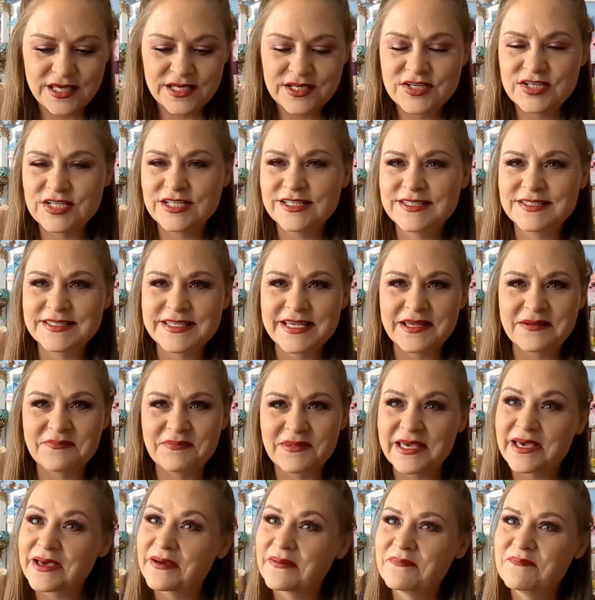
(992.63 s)
She sent
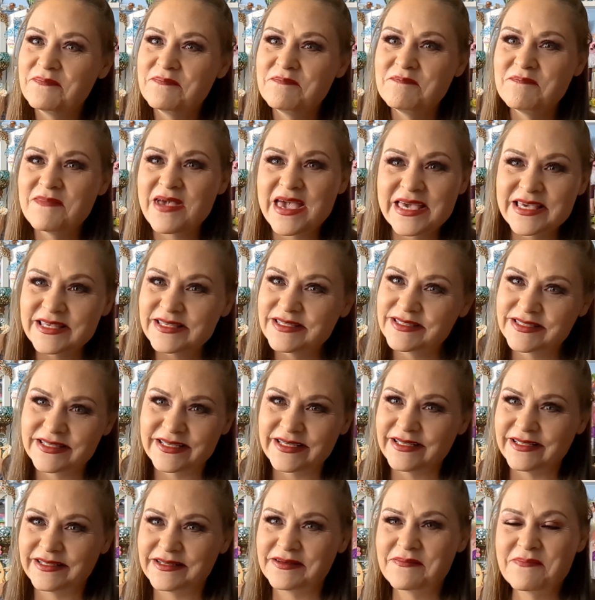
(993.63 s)
me an
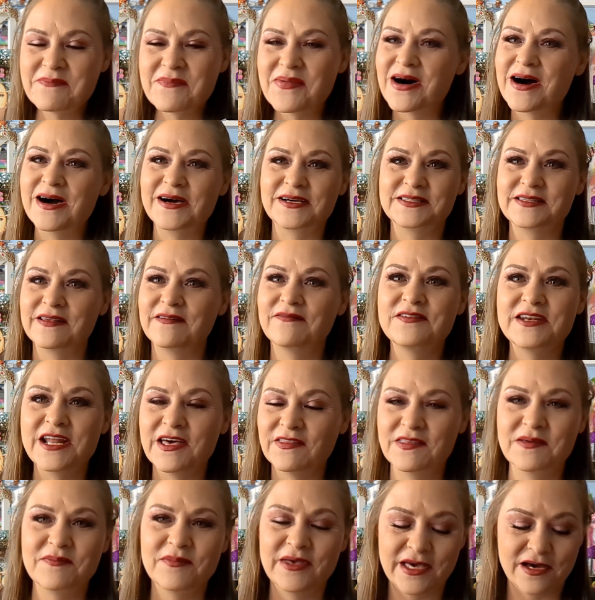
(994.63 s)
amazing box of
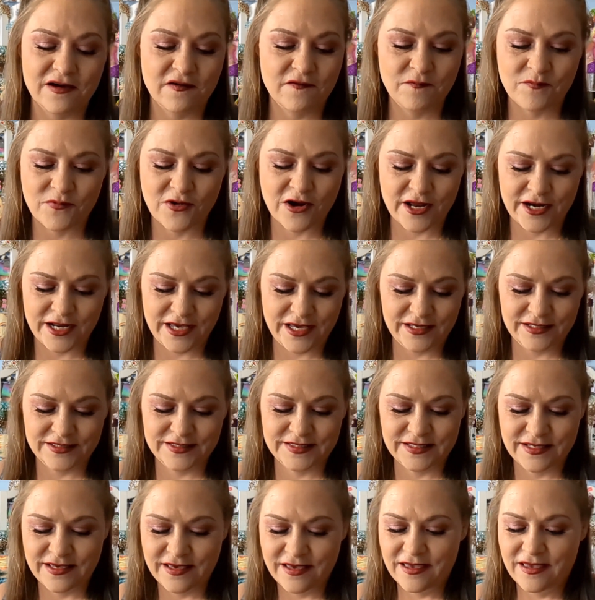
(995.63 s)
nothing but e.l.f.
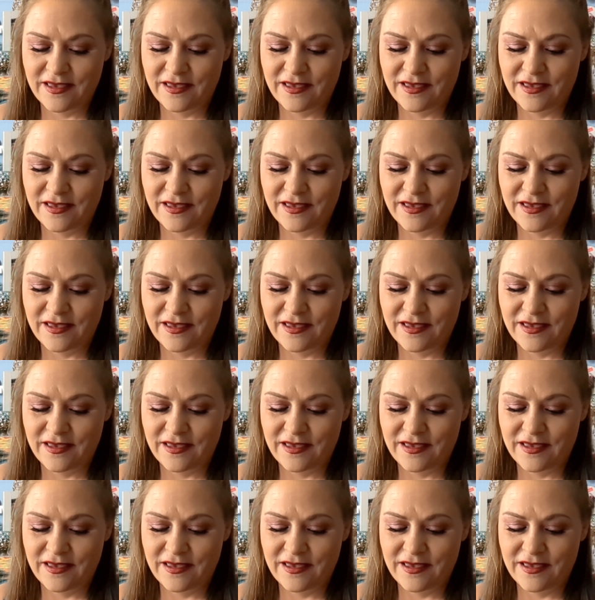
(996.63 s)
products.